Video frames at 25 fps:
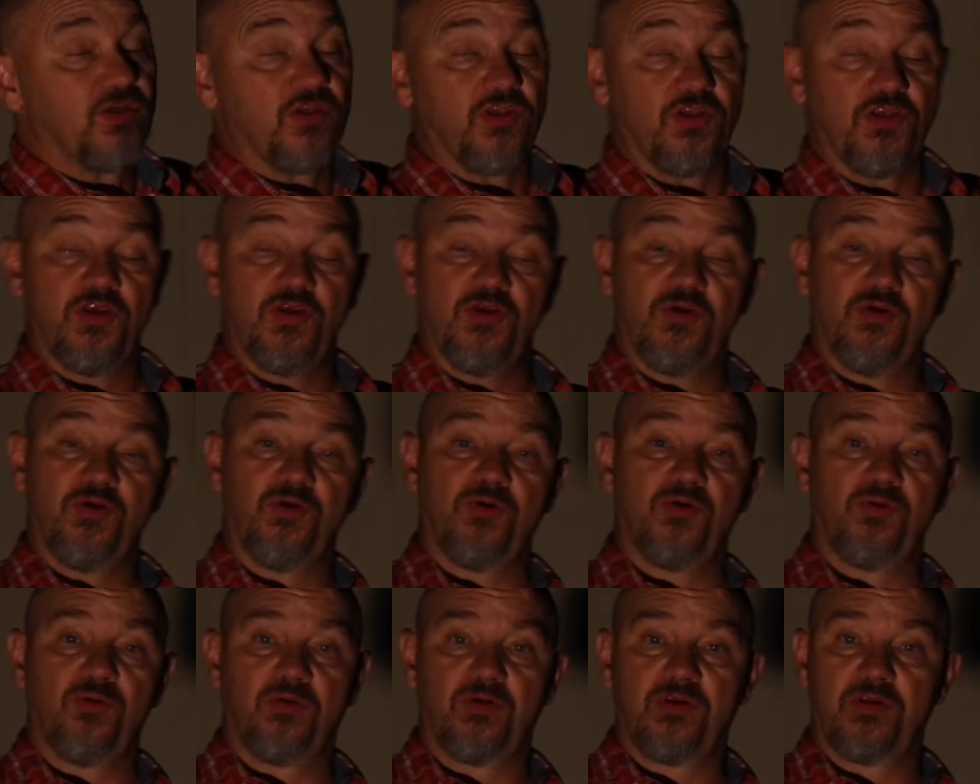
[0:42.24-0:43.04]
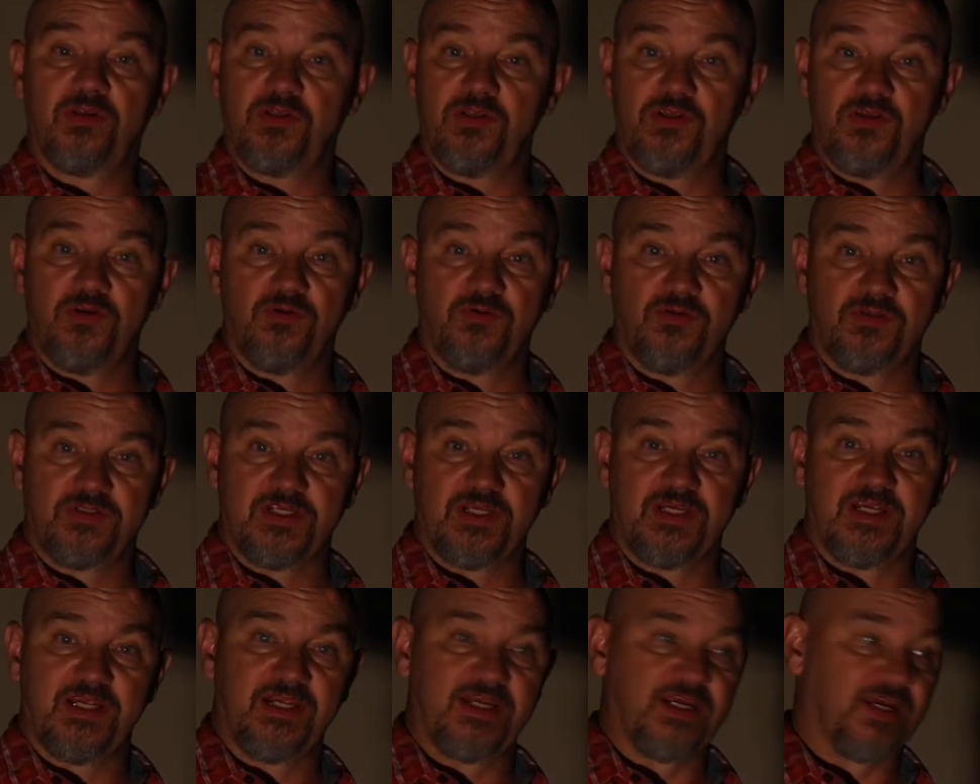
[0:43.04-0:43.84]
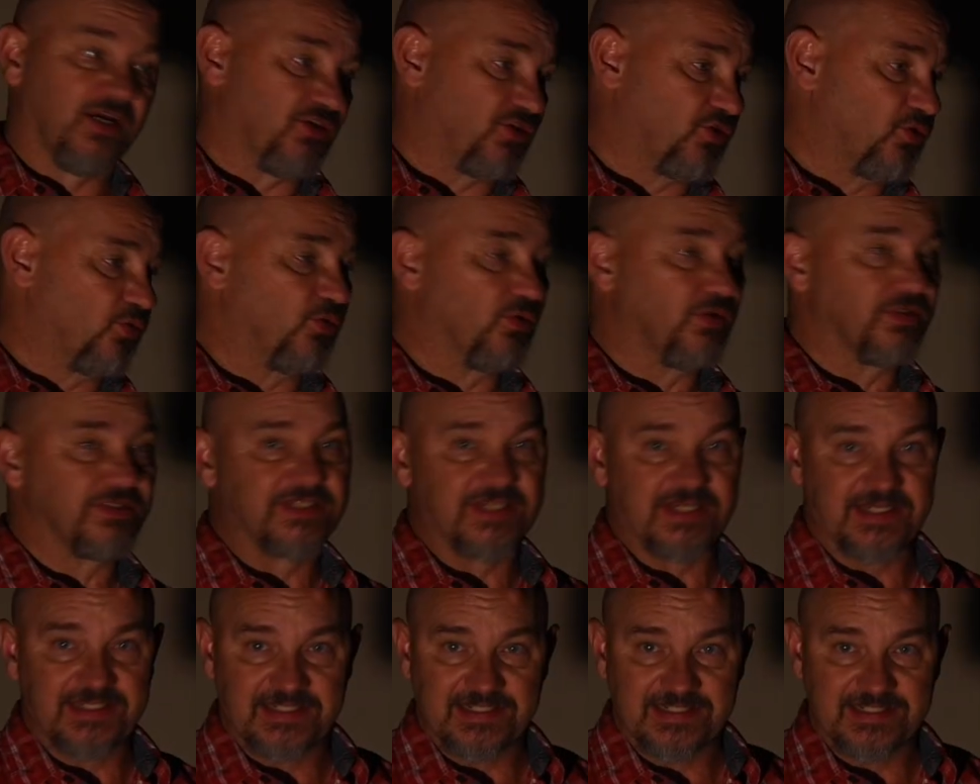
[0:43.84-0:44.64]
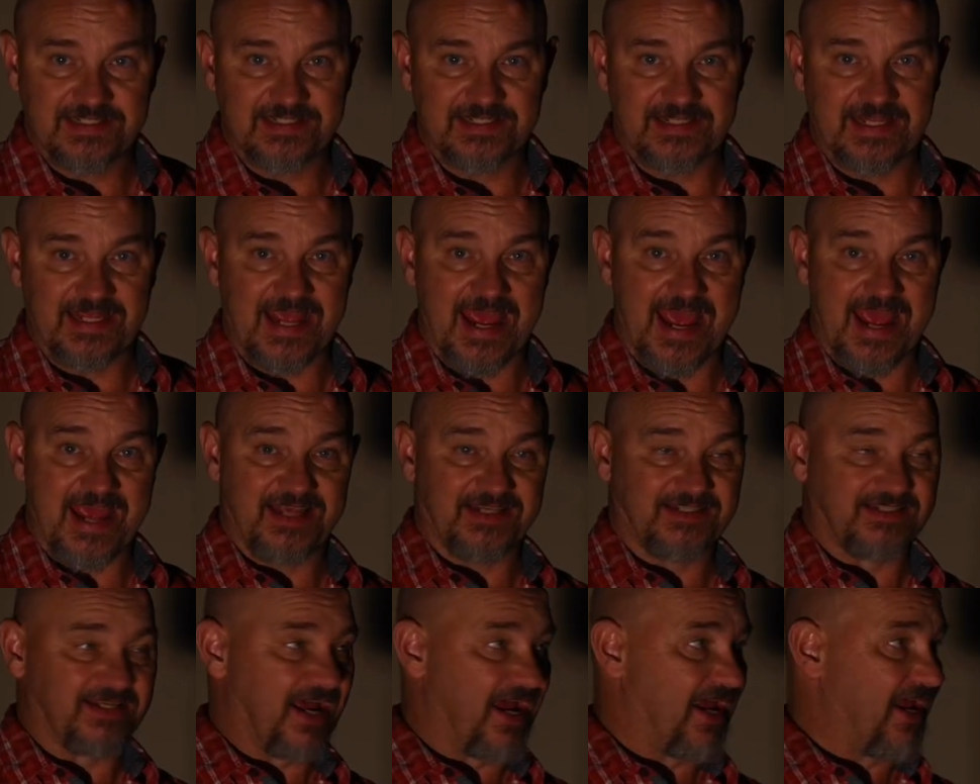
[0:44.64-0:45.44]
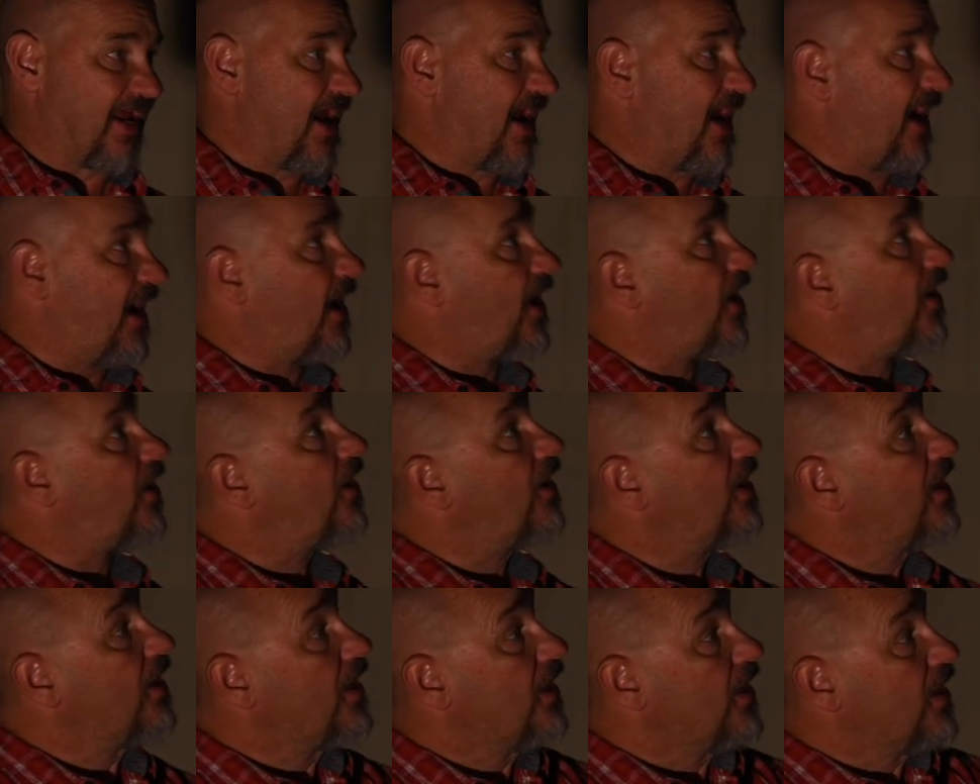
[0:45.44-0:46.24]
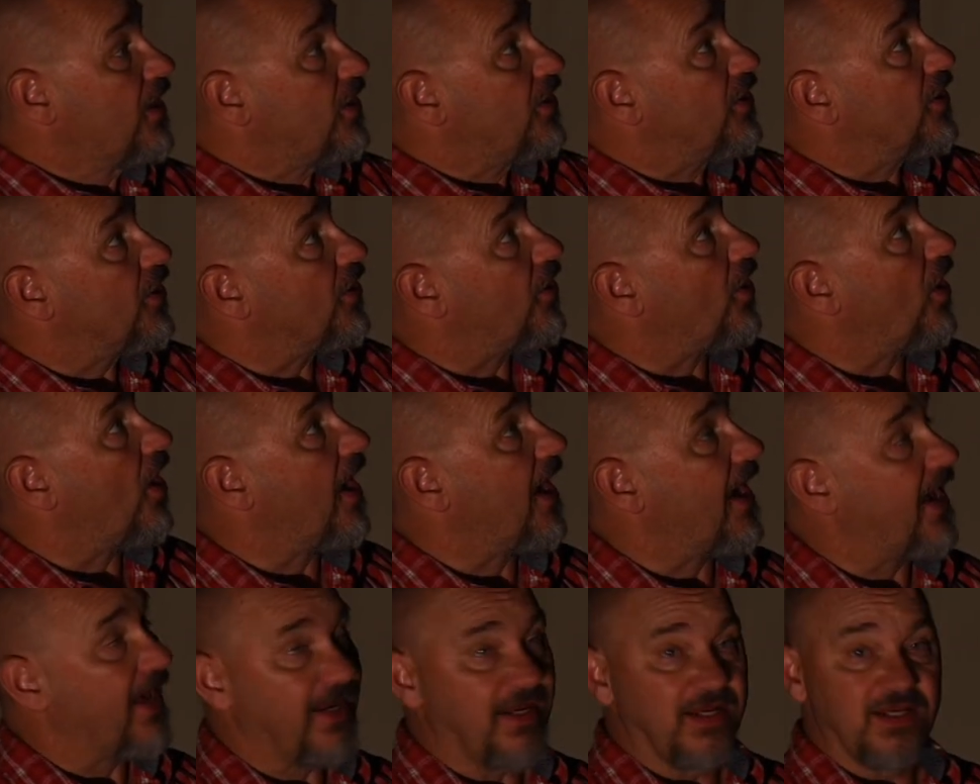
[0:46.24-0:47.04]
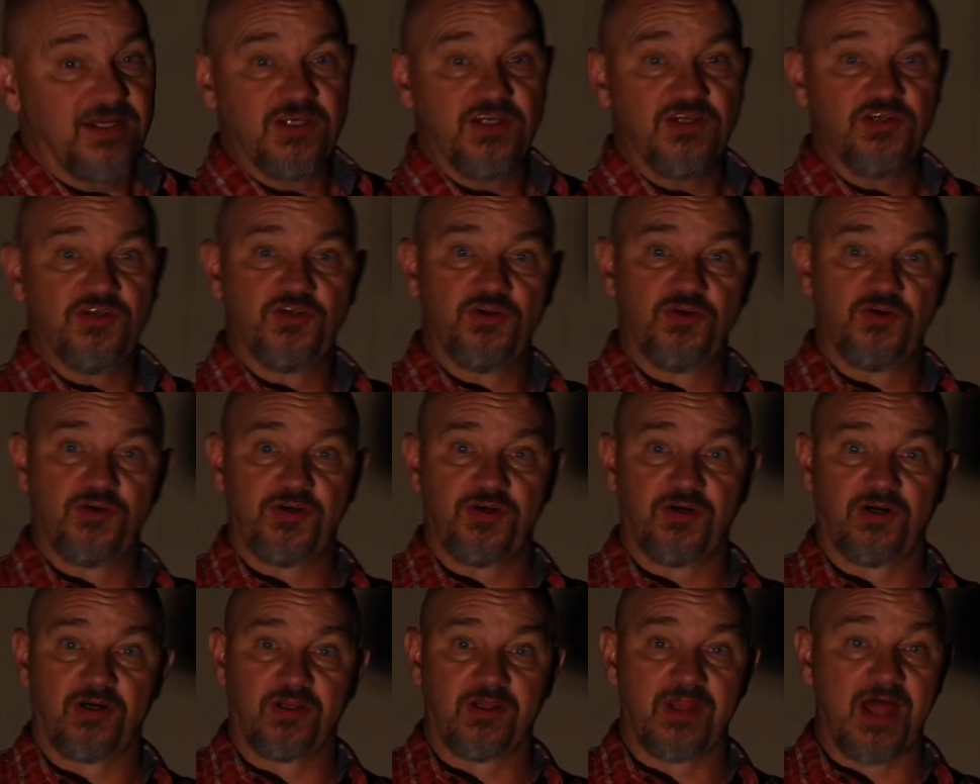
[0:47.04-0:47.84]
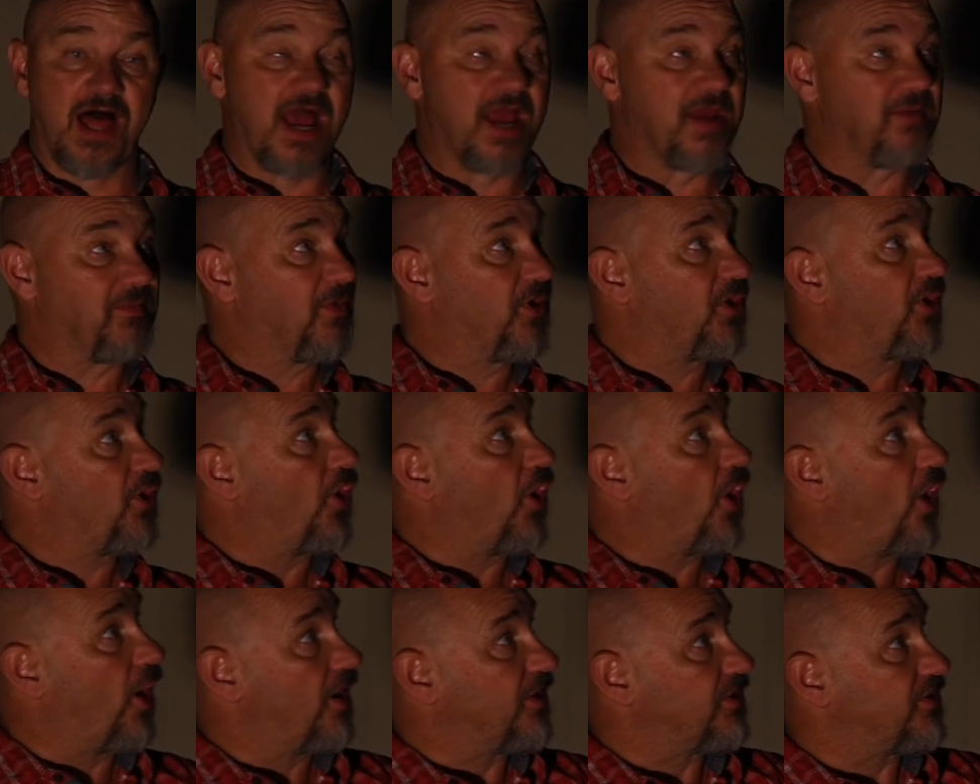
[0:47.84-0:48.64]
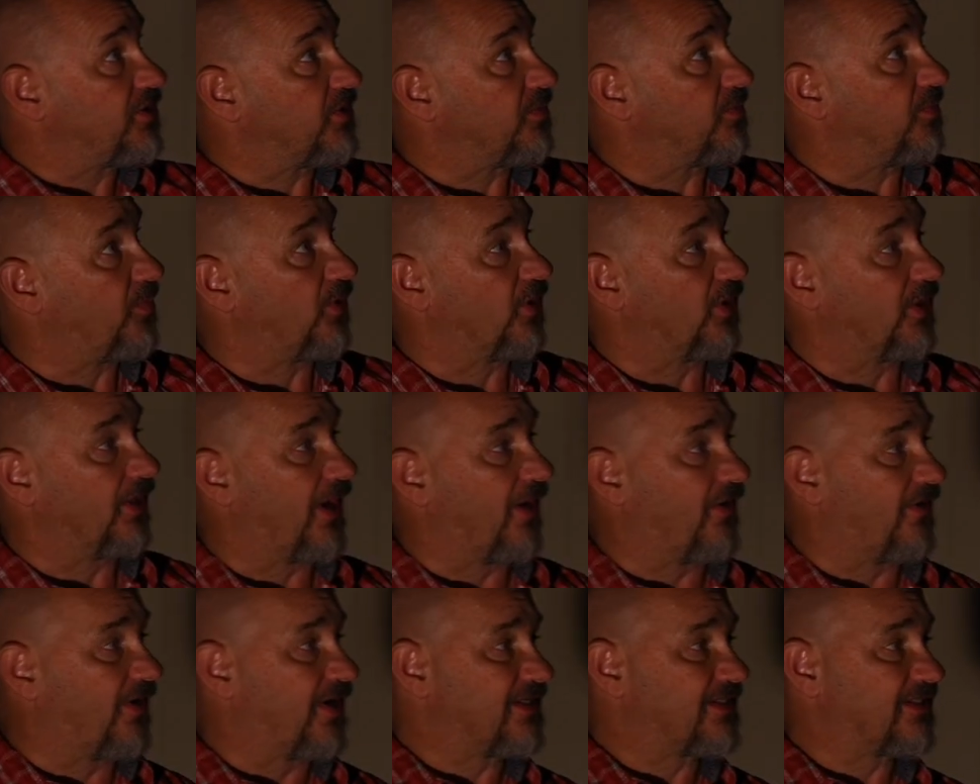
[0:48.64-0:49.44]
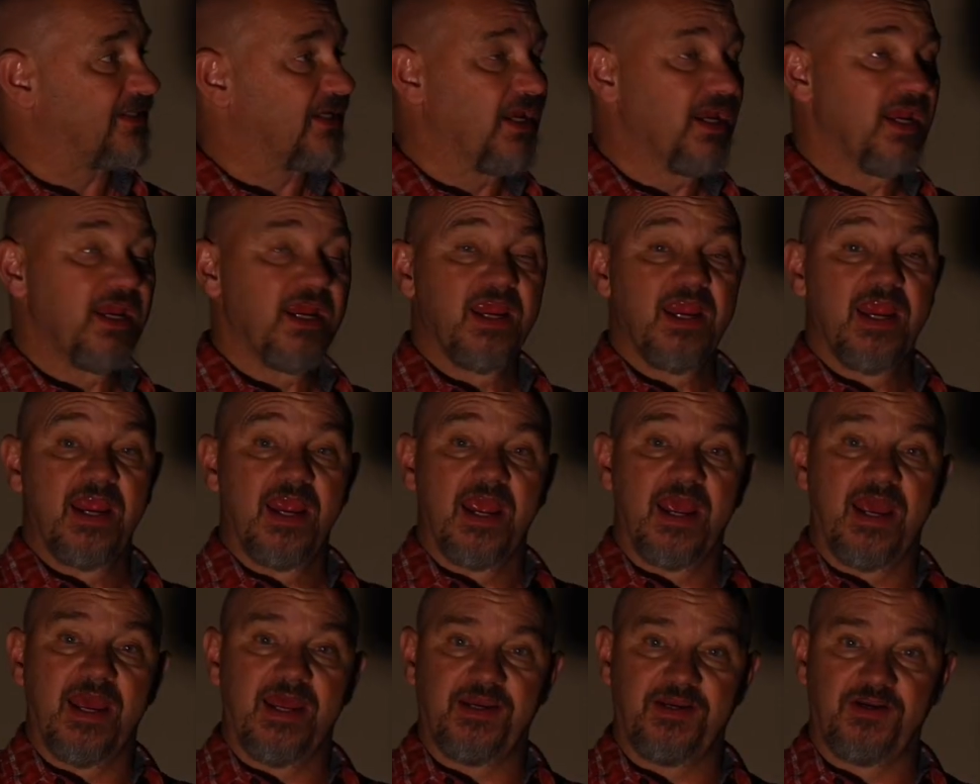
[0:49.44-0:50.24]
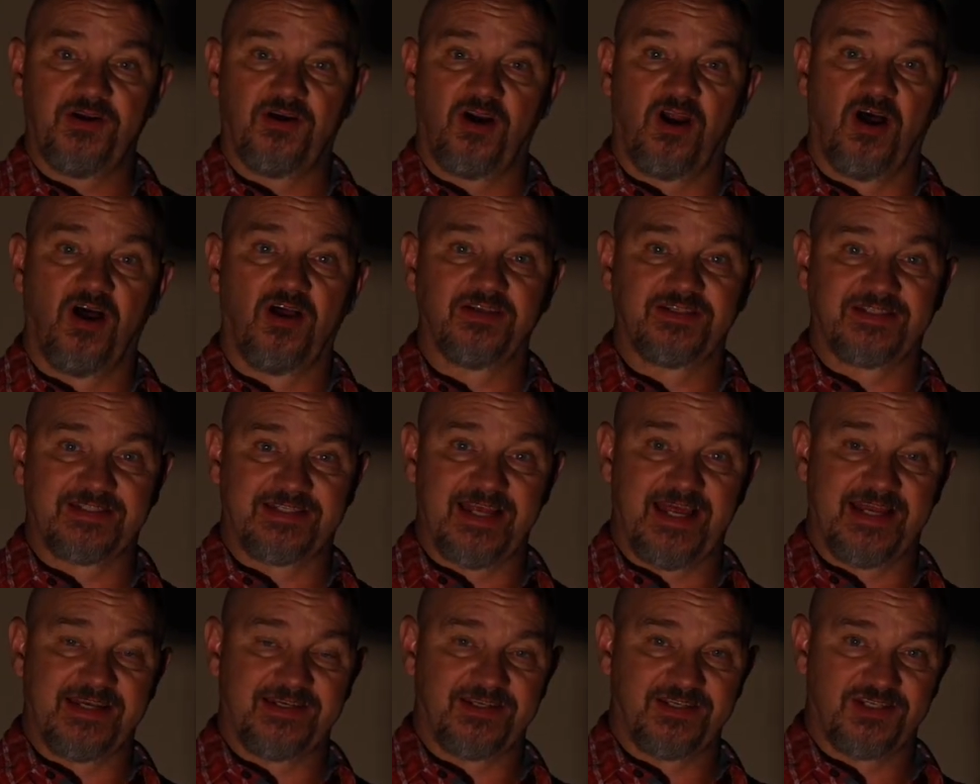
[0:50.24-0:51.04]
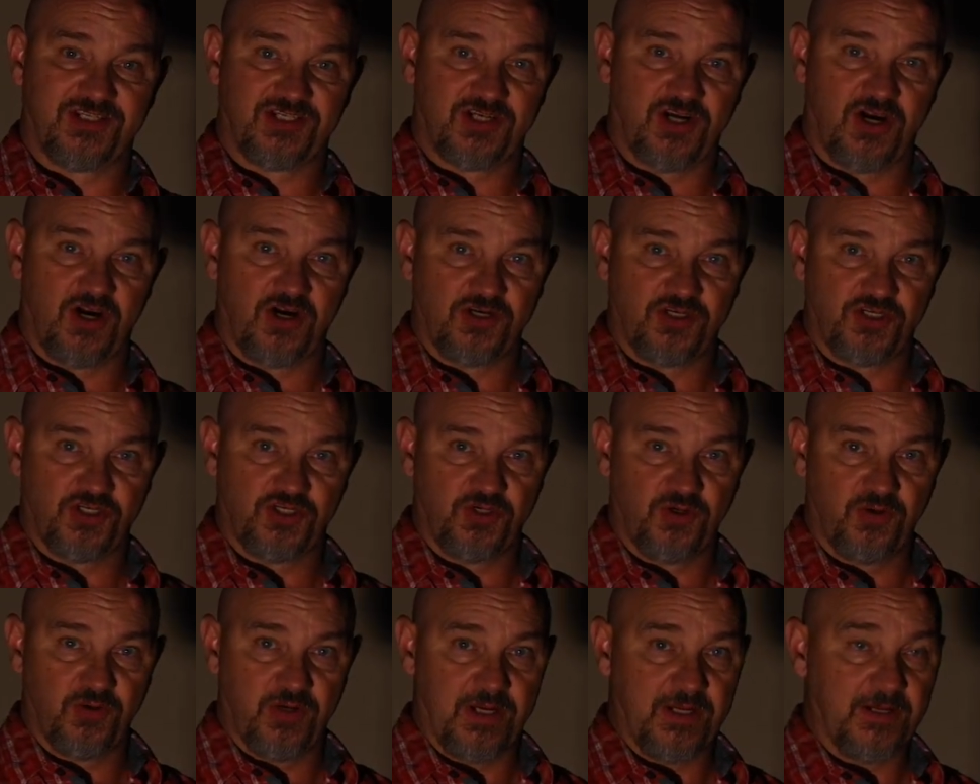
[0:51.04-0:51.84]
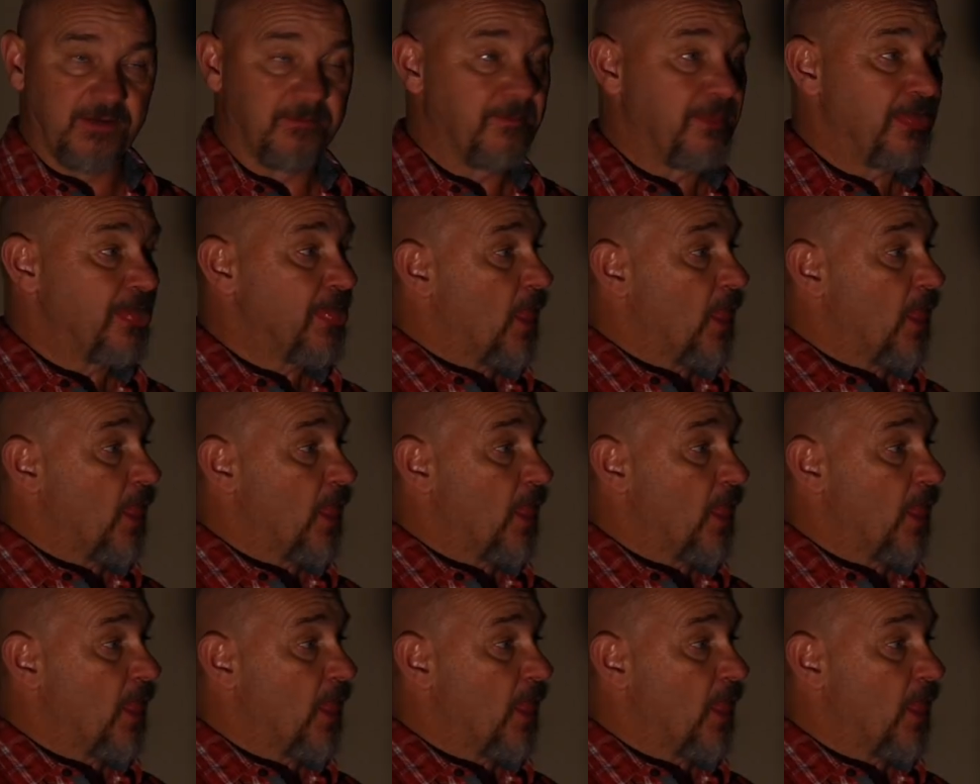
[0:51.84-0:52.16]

You using a tool such as the ASI Air, you go ahead and you do your alignment onto Polaris, and you're all set to start shooting.